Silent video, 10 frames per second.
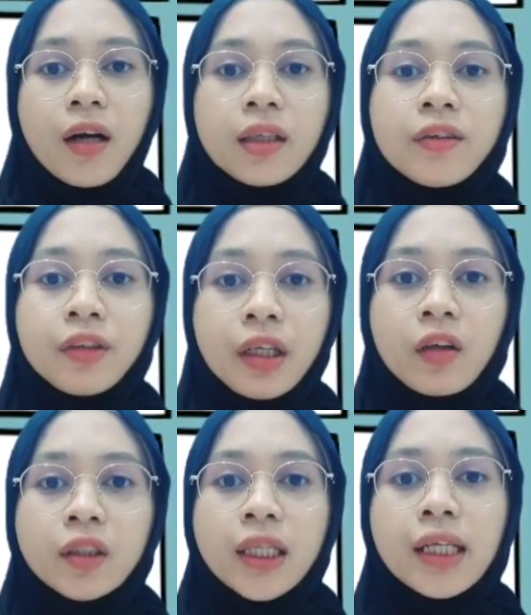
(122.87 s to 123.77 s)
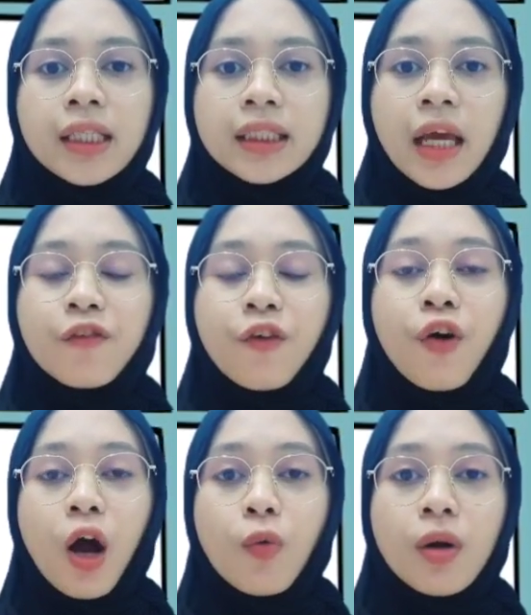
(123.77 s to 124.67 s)
a 3 concept design
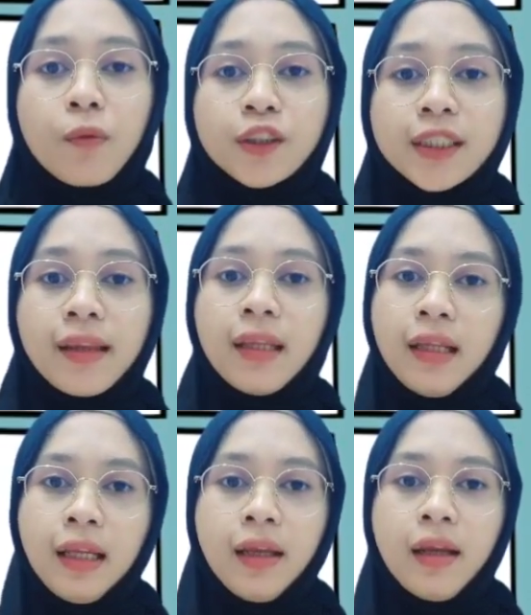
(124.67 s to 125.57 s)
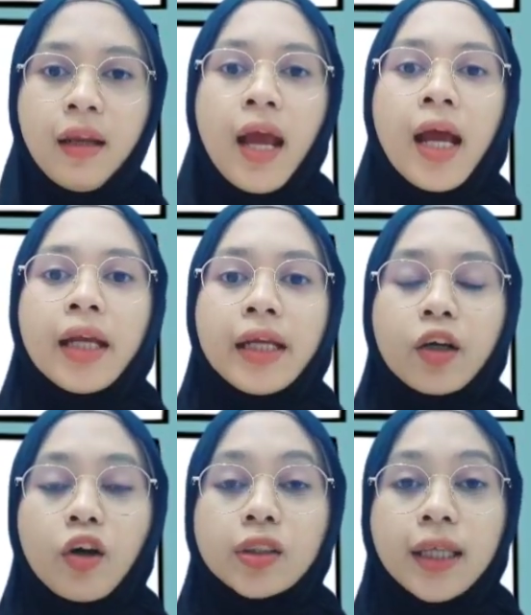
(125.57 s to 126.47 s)
for our prosthetic leg.
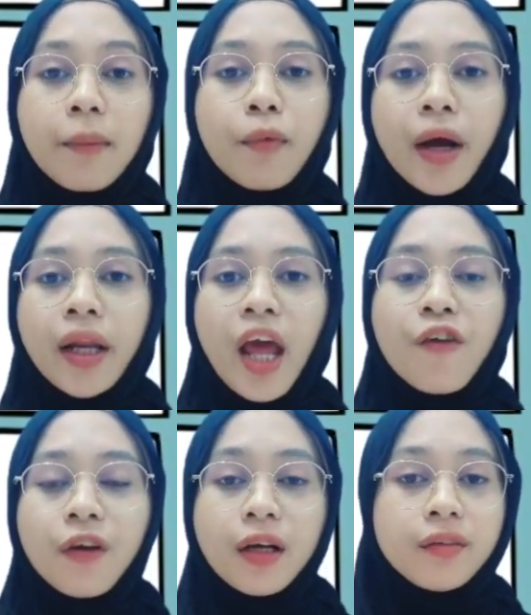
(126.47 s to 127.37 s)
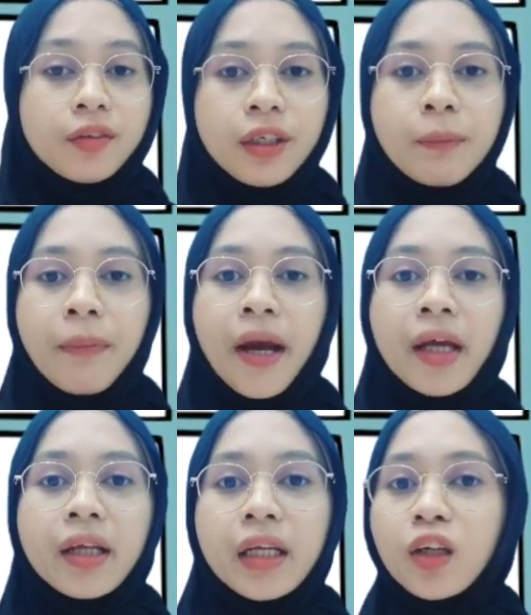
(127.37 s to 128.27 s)
The concept 1 have a 3
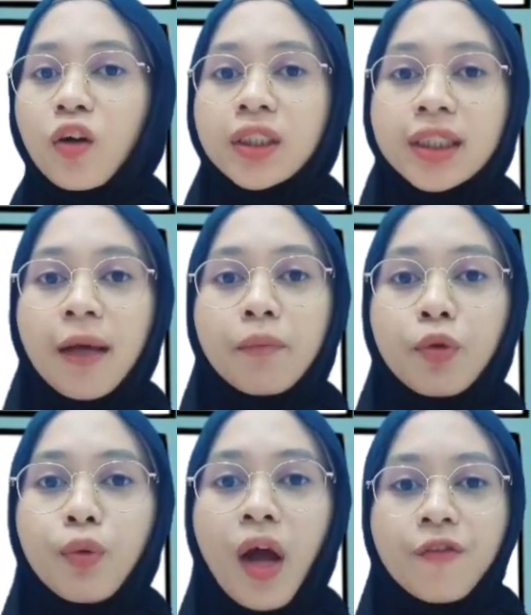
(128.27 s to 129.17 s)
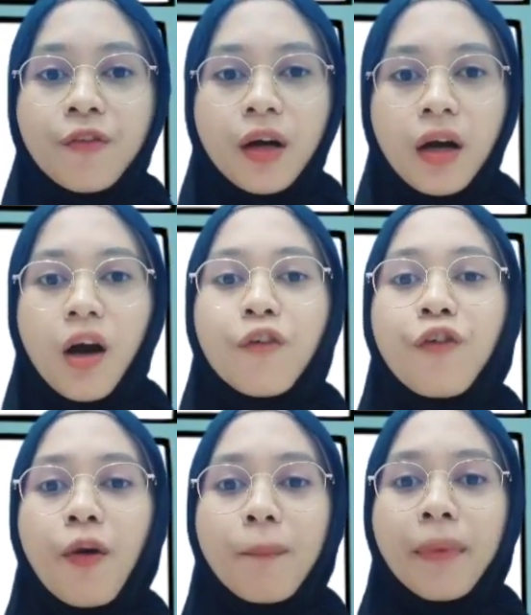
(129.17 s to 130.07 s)
part, the concept 2 have a
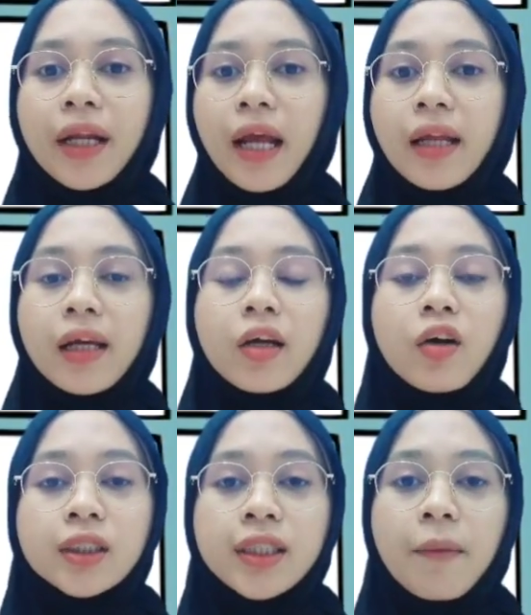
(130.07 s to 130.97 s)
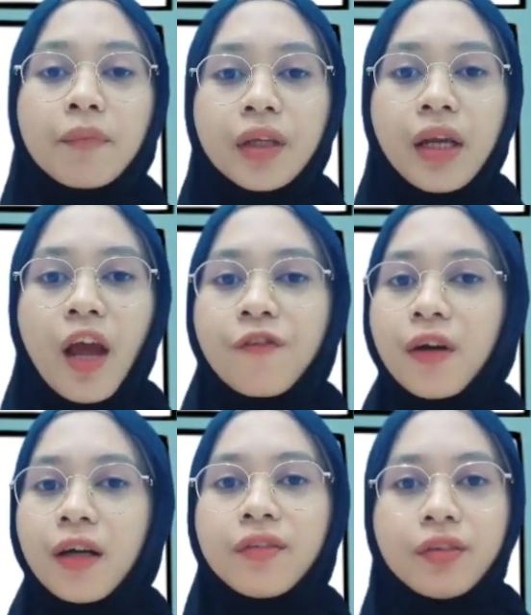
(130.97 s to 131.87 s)
4 part, and the concept 3 have
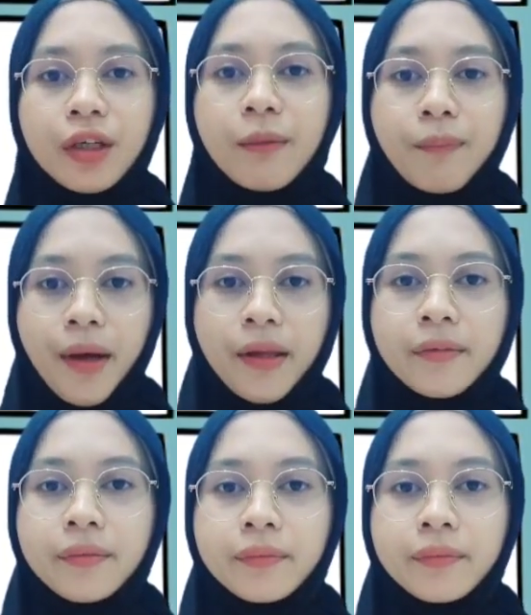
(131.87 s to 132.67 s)
a 3 part.